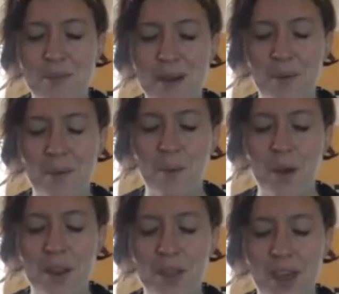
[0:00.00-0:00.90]
But
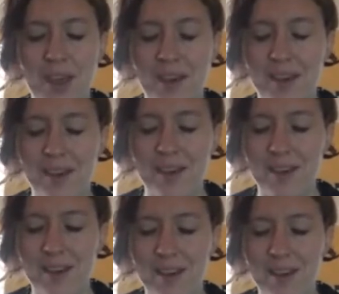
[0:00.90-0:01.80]
one thing
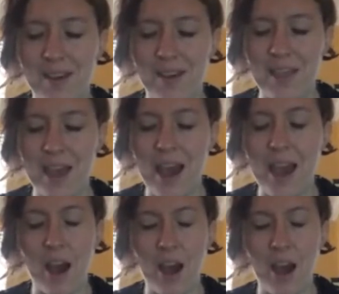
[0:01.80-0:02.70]
that I
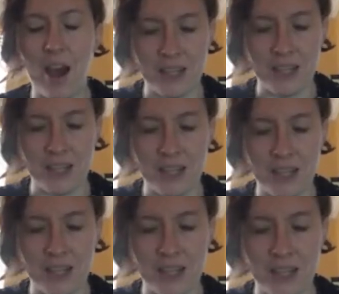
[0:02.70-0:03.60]
often have
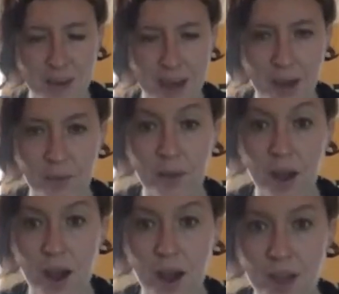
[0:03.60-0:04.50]
heard about on
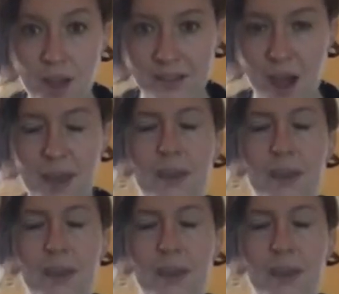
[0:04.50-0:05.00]
that topic,